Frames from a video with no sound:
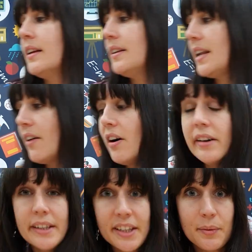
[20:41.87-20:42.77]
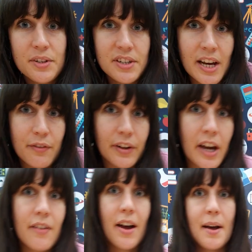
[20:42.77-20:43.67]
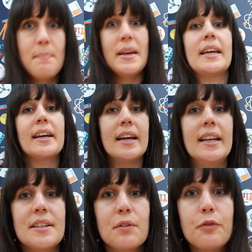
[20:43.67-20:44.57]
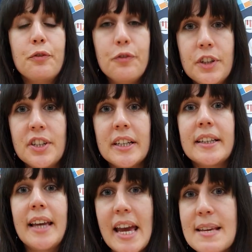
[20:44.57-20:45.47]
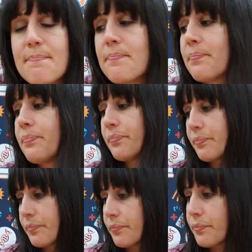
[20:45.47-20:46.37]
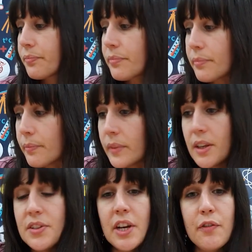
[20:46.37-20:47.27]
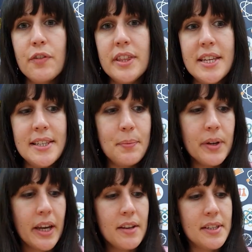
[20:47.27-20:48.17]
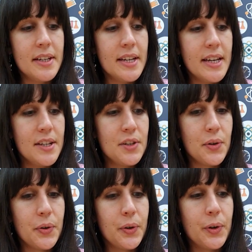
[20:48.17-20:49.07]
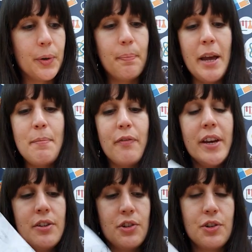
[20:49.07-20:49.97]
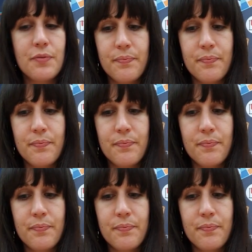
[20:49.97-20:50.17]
Now, I think we should have a go at making a little fishing game. So for this, we're going to need your paper fish.